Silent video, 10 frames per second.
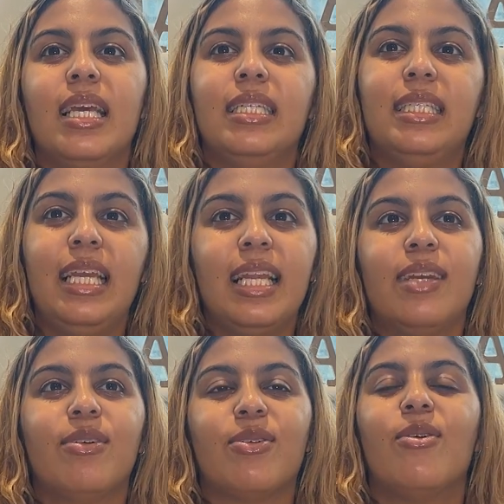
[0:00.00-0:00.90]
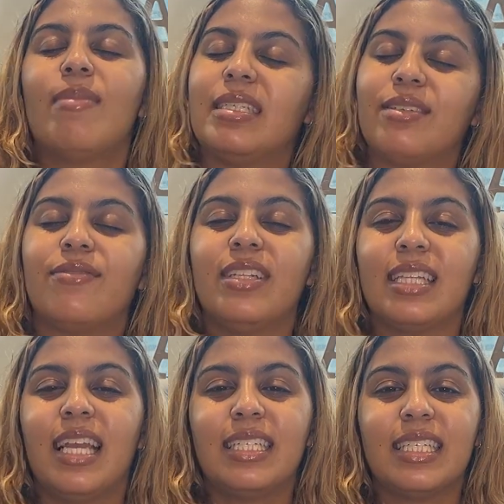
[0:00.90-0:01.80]
dealing with all my different
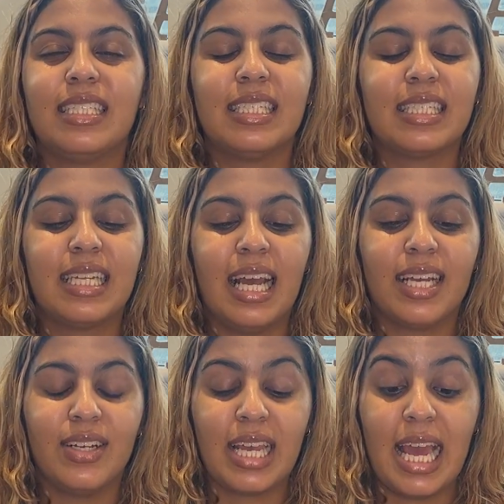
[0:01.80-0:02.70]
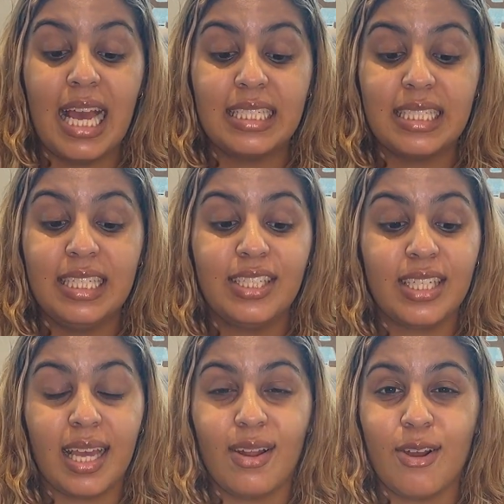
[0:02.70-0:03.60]
things. It's just like, okay, I just need to
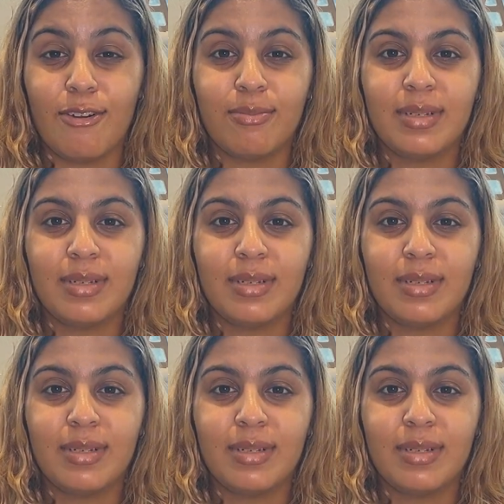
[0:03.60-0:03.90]
get home.